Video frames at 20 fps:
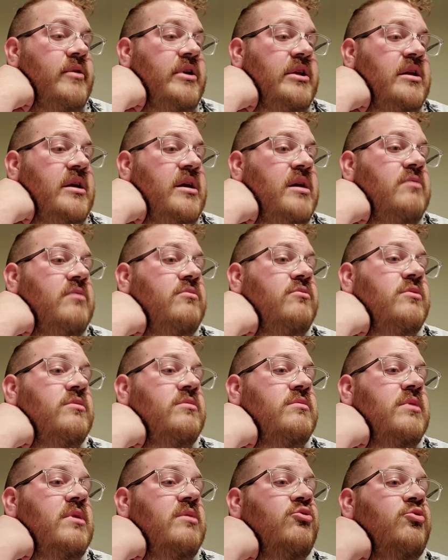I mean, it
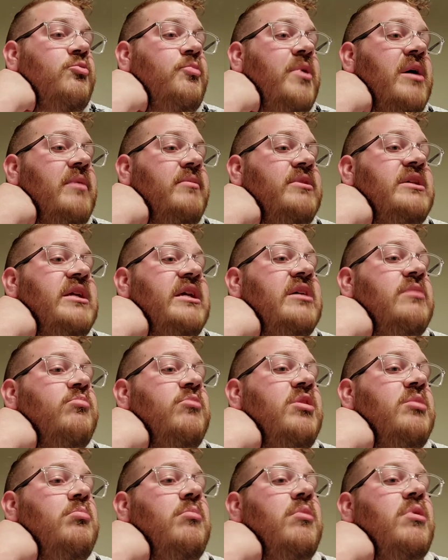will probably
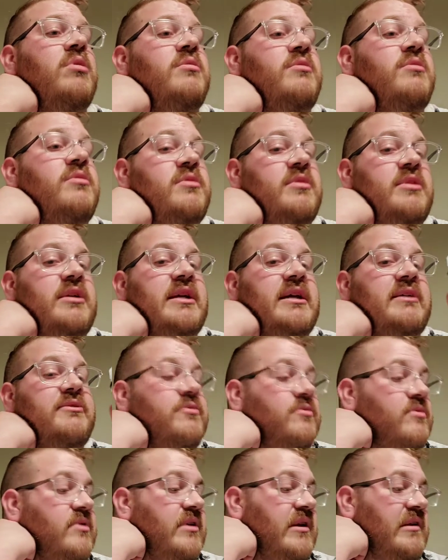take me a month to
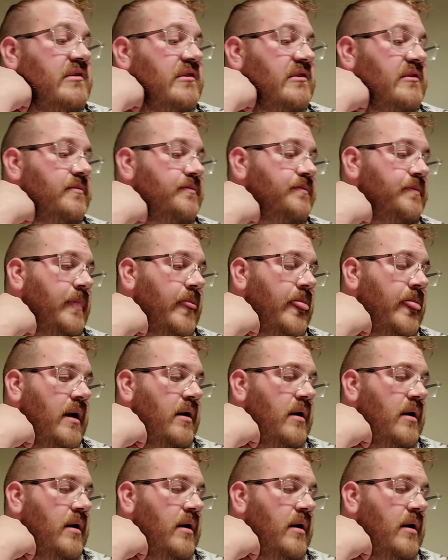get through this